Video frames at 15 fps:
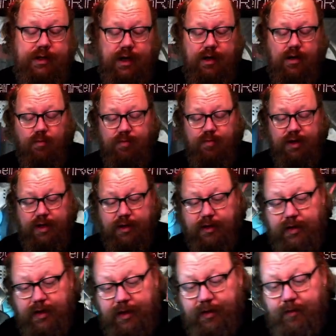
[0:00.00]
Uh,
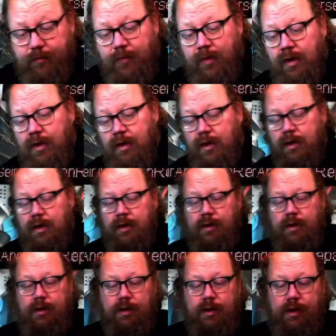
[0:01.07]

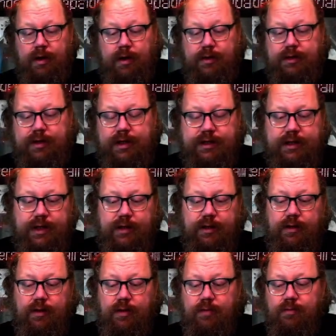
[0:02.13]
I figured I'd
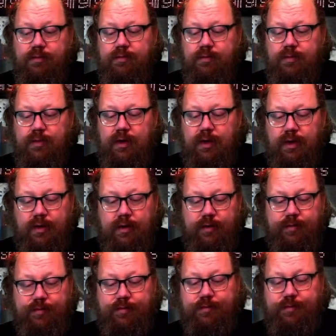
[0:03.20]
buy one because I have both
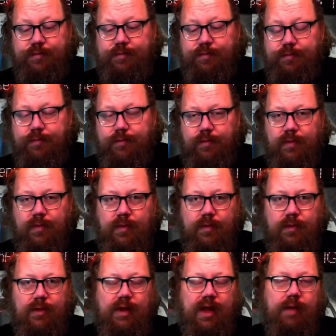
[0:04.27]
the knowledge and the tools and
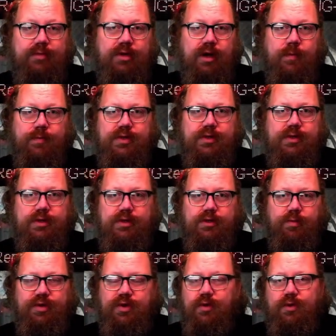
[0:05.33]
everything to
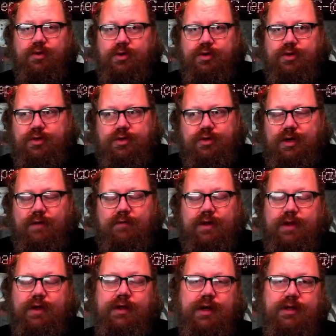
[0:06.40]

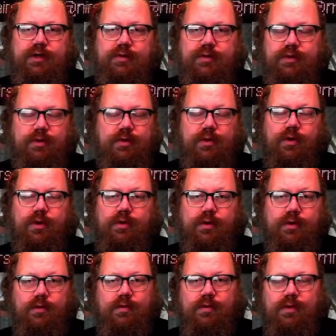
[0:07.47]
fix that
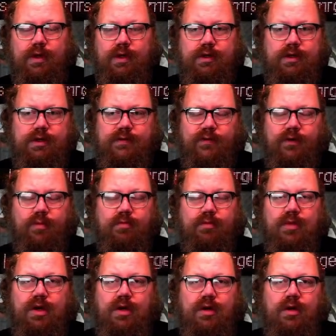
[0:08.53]
and
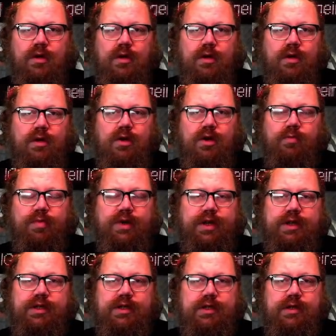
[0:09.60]
let's do that in this video.